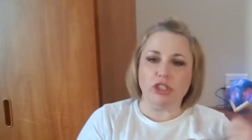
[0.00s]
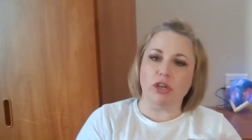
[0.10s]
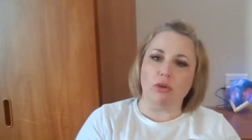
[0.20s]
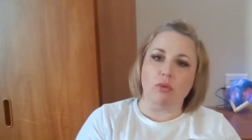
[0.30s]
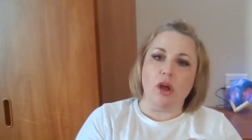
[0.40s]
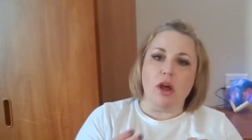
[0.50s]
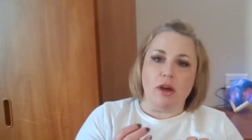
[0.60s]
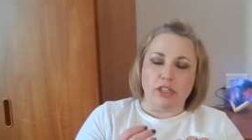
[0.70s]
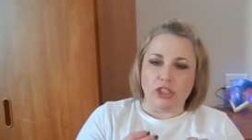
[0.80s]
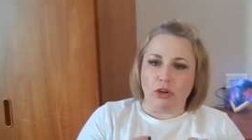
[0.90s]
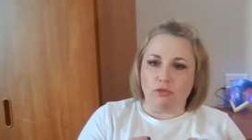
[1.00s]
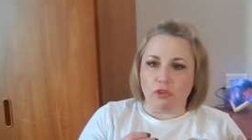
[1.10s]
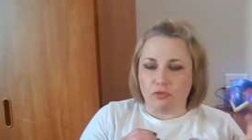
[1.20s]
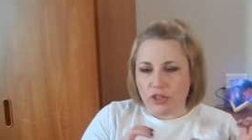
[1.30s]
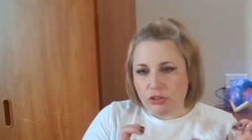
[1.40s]
You don't, you know,
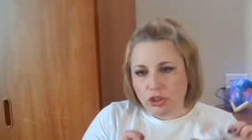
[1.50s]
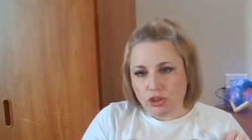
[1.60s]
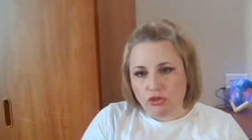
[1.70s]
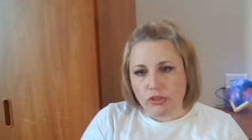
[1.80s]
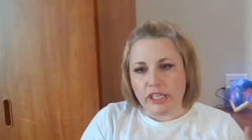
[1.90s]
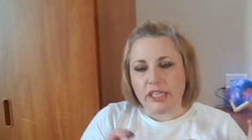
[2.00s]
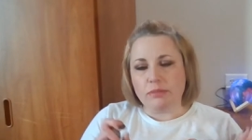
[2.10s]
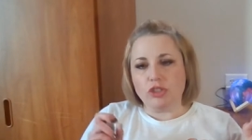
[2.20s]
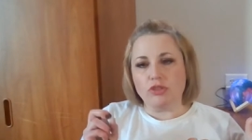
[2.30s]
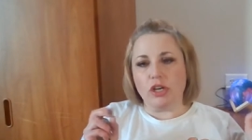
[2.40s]
fulfill your dreams.